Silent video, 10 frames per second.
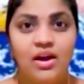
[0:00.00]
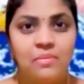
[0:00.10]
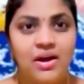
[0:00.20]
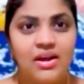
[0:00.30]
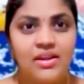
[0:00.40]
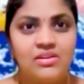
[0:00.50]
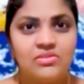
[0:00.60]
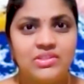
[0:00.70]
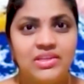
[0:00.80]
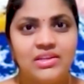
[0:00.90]
our mind
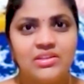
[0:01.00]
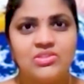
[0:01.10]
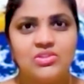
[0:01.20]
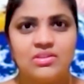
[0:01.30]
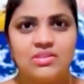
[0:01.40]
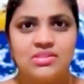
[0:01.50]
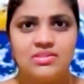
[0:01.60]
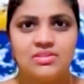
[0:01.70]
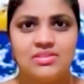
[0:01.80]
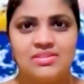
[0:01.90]
will get
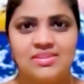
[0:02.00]
exhausted